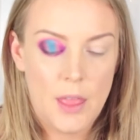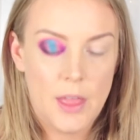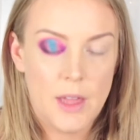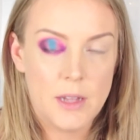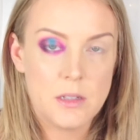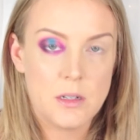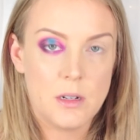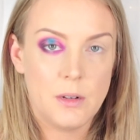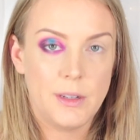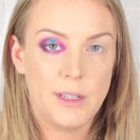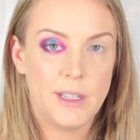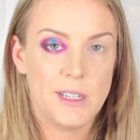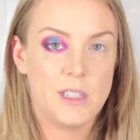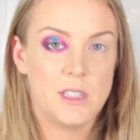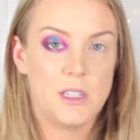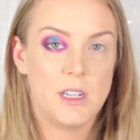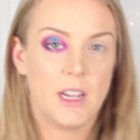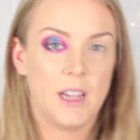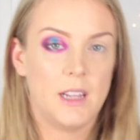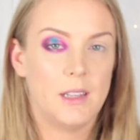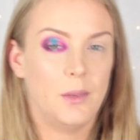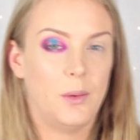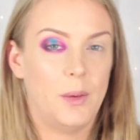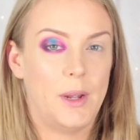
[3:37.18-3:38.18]
That's not really
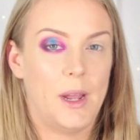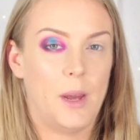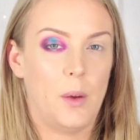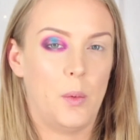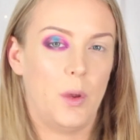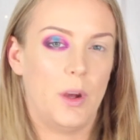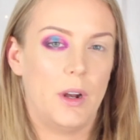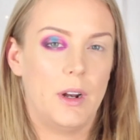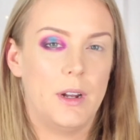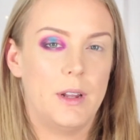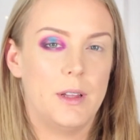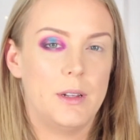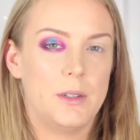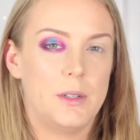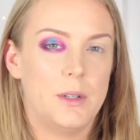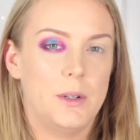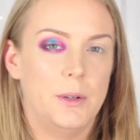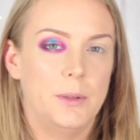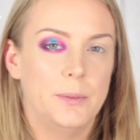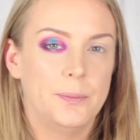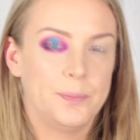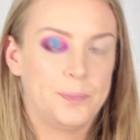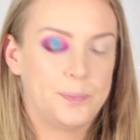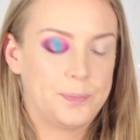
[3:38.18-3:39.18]
sticking the way I wanted it
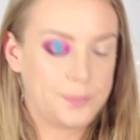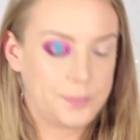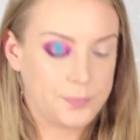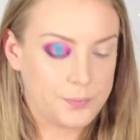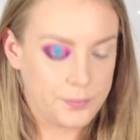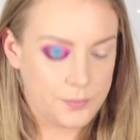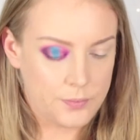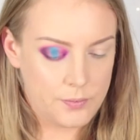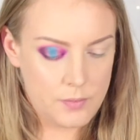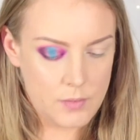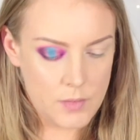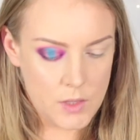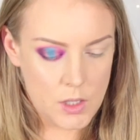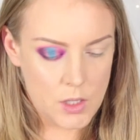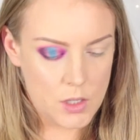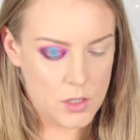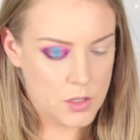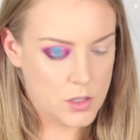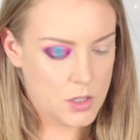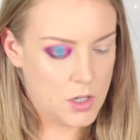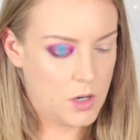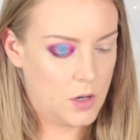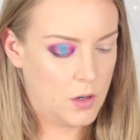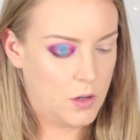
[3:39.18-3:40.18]
to.
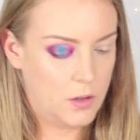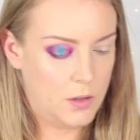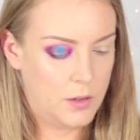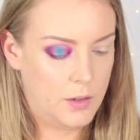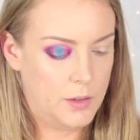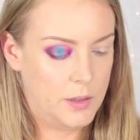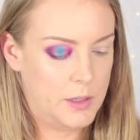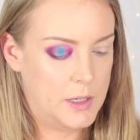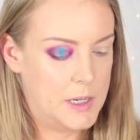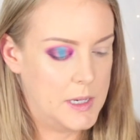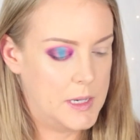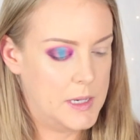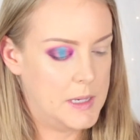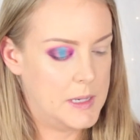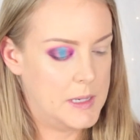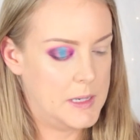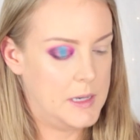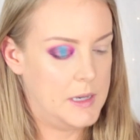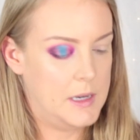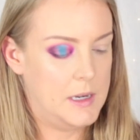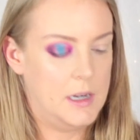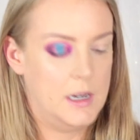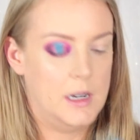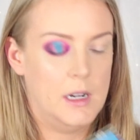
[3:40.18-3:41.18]
So
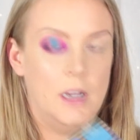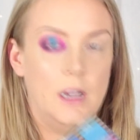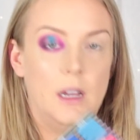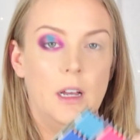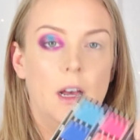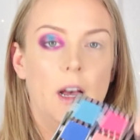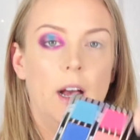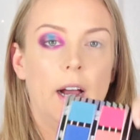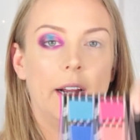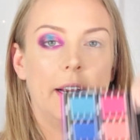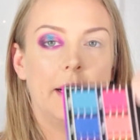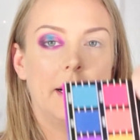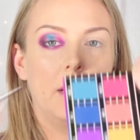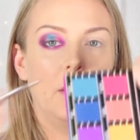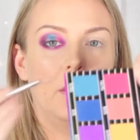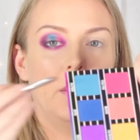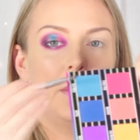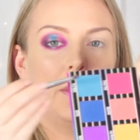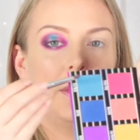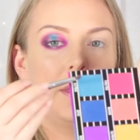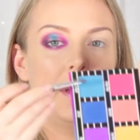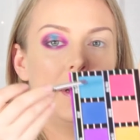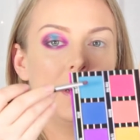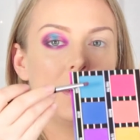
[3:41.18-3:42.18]
I'm gonna go in
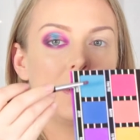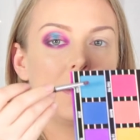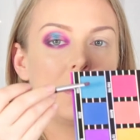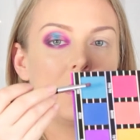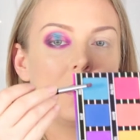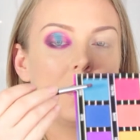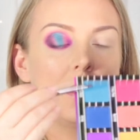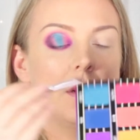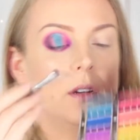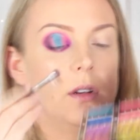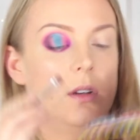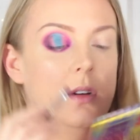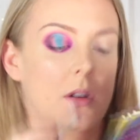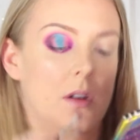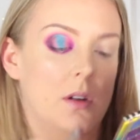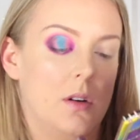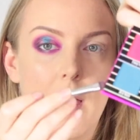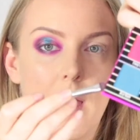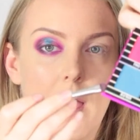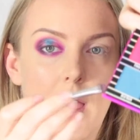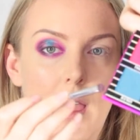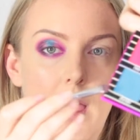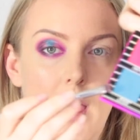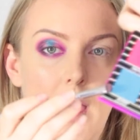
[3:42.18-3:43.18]
with this
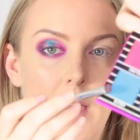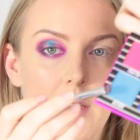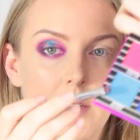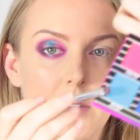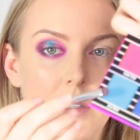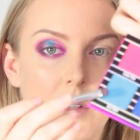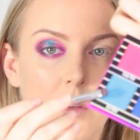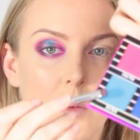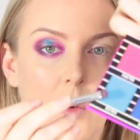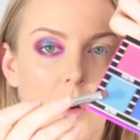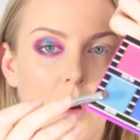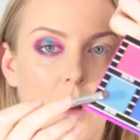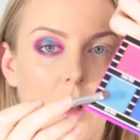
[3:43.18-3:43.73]
acid